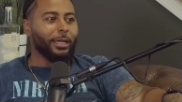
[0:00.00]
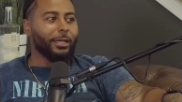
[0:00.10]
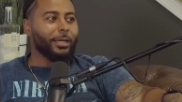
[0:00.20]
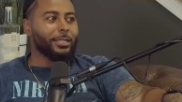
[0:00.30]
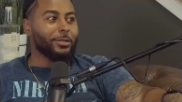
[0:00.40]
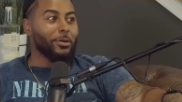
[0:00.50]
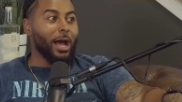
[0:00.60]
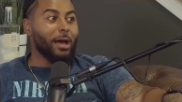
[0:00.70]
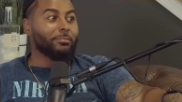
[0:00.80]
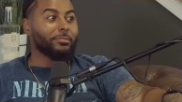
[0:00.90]
like, cause
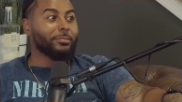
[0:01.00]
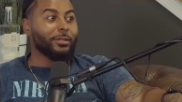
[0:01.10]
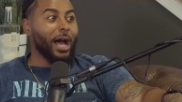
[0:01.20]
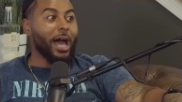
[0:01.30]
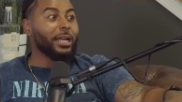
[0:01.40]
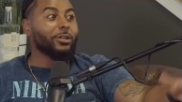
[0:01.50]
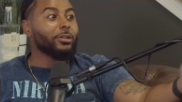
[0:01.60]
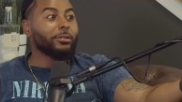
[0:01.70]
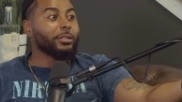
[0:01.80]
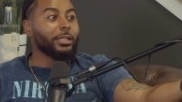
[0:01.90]
I
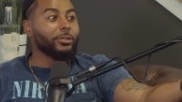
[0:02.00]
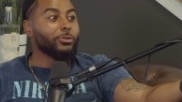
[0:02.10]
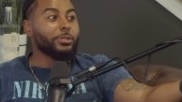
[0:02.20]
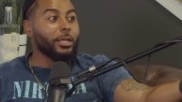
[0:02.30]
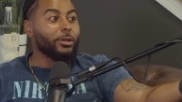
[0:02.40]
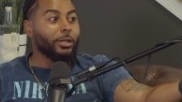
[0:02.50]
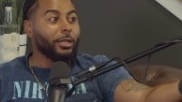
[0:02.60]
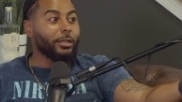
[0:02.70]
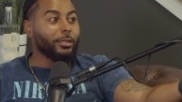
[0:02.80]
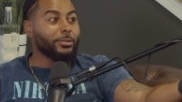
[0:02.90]
didn't use the
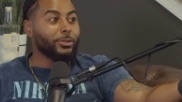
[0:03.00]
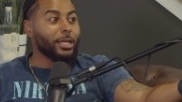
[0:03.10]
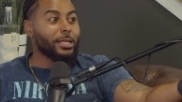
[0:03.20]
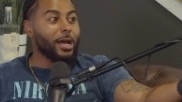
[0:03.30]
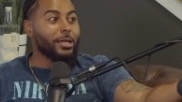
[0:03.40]
internet. So that's how